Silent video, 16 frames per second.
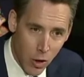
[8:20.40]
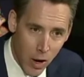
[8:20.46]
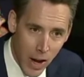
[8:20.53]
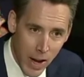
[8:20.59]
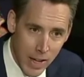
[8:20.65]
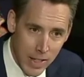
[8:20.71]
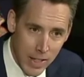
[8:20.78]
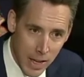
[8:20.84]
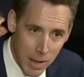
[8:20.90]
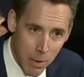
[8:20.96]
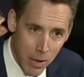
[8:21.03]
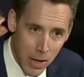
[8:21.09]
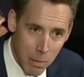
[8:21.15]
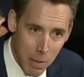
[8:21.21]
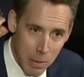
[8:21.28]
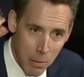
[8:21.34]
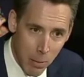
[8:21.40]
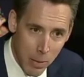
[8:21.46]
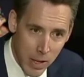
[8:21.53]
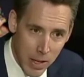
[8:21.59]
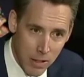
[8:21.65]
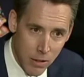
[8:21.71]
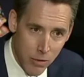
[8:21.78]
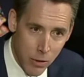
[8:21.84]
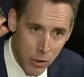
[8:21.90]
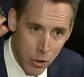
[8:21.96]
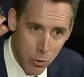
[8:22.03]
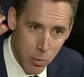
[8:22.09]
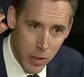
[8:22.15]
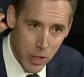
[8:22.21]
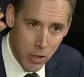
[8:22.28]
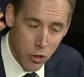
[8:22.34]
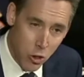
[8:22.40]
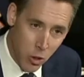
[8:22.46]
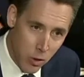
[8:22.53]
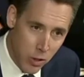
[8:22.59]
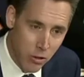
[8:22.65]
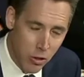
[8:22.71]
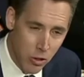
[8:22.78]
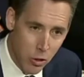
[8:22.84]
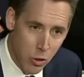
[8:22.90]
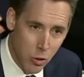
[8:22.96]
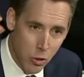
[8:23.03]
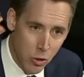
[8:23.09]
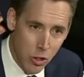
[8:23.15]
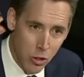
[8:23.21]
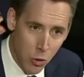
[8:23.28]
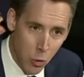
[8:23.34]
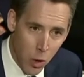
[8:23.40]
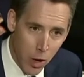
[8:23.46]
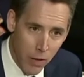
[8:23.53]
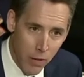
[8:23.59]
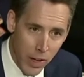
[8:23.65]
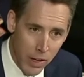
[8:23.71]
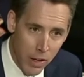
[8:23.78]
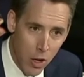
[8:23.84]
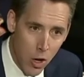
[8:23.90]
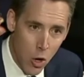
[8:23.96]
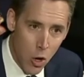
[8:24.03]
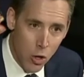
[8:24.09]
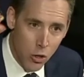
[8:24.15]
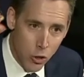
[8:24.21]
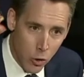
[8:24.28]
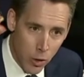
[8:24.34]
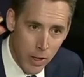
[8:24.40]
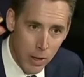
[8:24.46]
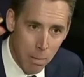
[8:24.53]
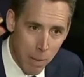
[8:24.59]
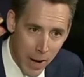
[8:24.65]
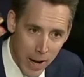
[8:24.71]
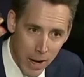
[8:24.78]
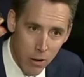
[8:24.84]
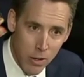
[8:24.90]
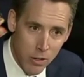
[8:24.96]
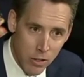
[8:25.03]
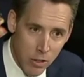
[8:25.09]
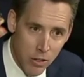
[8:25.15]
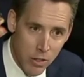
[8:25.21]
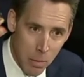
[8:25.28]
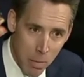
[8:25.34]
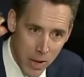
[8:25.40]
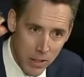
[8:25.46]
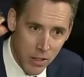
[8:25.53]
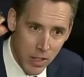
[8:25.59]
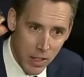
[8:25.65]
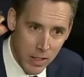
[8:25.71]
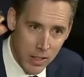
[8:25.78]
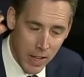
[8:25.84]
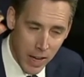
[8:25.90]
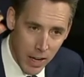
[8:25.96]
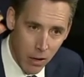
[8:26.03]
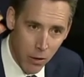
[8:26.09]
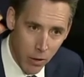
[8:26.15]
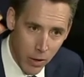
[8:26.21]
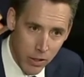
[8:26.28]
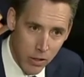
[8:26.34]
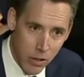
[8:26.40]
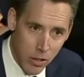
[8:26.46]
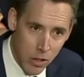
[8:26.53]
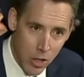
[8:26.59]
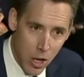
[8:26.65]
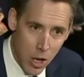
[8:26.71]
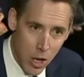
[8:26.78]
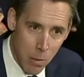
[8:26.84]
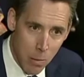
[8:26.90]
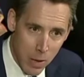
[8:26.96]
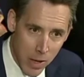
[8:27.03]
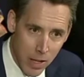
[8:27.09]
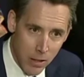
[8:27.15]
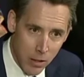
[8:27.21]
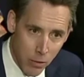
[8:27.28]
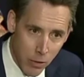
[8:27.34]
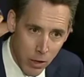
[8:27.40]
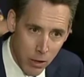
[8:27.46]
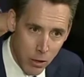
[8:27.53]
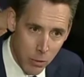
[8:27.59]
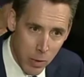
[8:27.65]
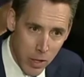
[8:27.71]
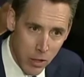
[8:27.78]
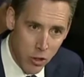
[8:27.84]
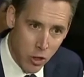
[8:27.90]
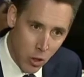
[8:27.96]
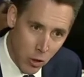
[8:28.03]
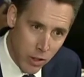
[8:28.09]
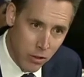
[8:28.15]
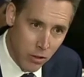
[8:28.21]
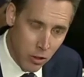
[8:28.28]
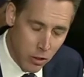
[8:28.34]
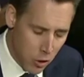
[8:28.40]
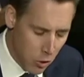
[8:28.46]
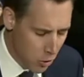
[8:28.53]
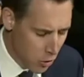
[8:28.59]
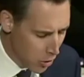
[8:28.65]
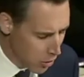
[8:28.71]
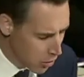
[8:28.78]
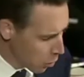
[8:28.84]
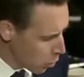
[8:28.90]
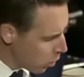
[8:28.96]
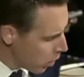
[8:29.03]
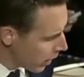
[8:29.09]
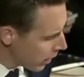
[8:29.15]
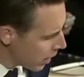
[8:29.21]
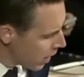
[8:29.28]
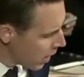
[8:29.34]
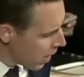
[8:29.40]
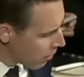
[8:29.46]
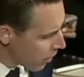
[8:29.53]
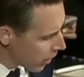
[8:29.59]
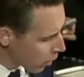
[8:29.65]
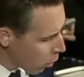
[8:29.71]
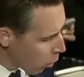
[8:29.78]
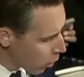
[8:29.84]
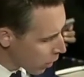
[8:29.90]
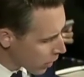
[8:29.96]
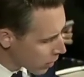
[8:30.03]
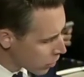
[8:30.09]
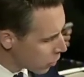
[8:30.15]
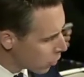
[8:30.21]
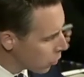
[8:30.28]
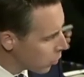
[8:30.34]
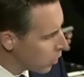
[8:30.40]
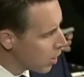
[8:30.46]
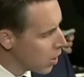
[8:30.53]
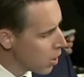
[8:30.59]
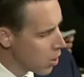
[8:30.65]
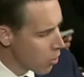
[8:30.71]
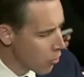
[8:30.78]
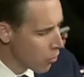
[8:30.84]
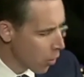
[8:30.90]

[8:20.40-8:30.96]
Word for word: to try and intimidate people because of their speech. Your institution is the one that treated parents as domestic terrorists because of their speech. Your institution is the one that, according to